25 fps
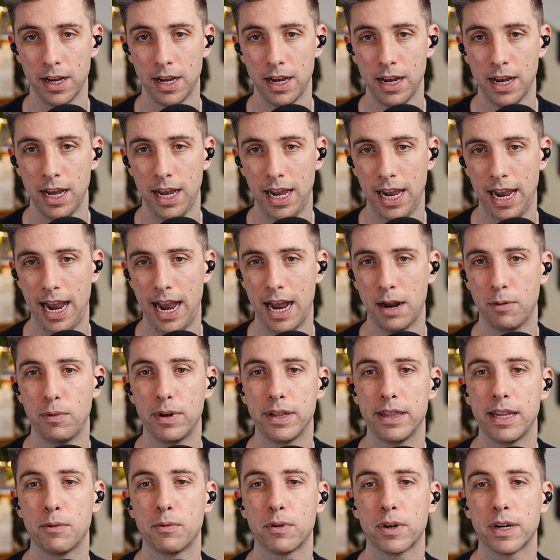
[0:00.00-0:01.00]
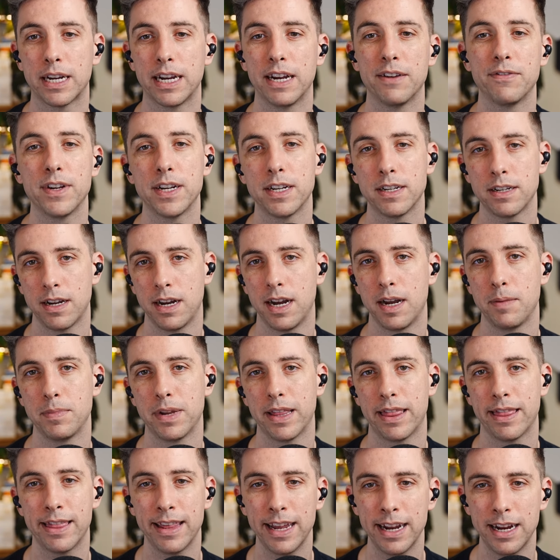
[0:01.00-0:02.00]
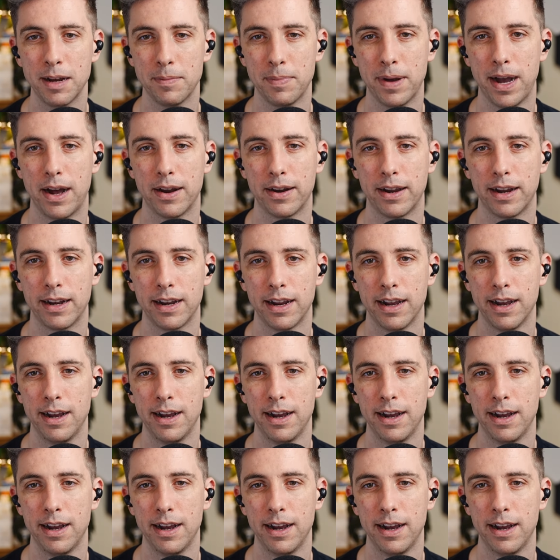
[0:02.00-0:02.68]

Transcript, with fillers: Hmm. And when they were given time to think about it,